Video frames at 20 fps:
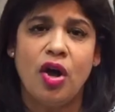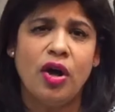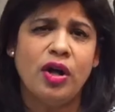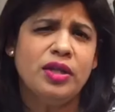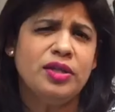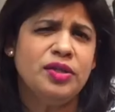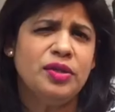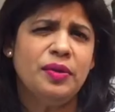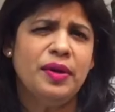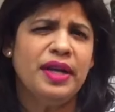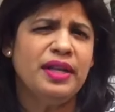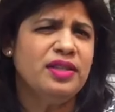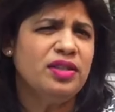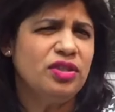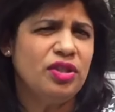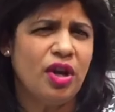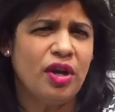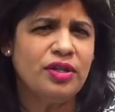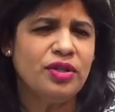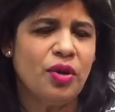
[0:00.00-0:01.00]
Also, it's
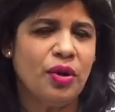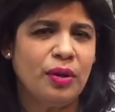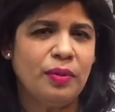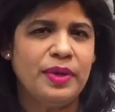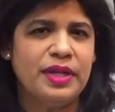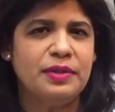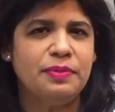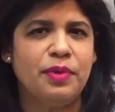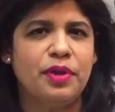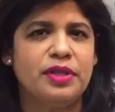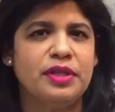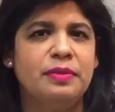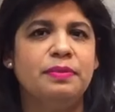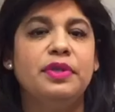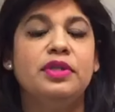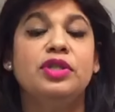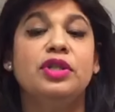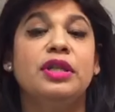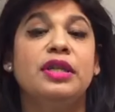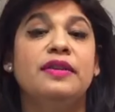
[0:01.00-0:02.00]
not always
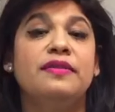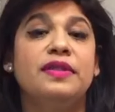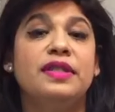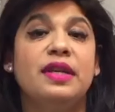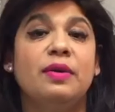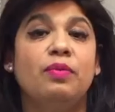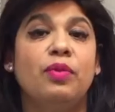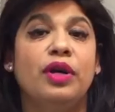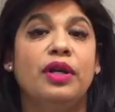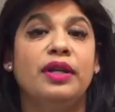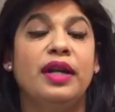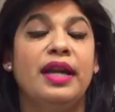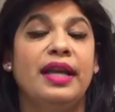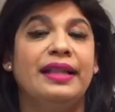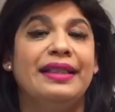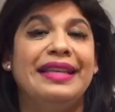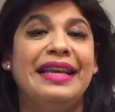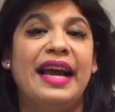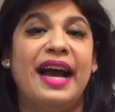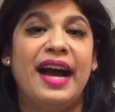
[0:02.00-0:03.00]
possible to give someone
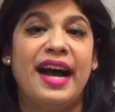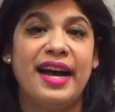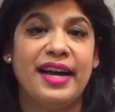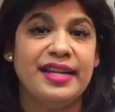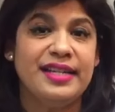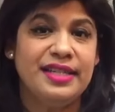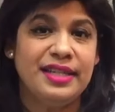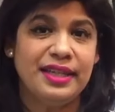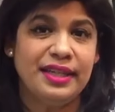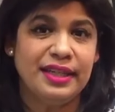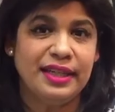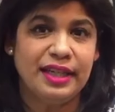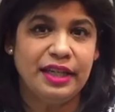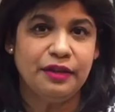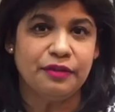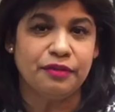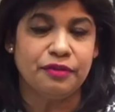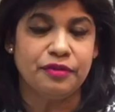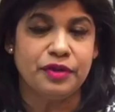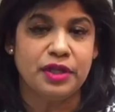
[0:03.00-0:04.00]
the ideal
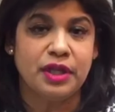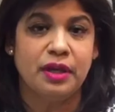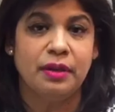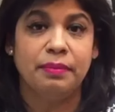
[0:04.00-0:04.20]
gift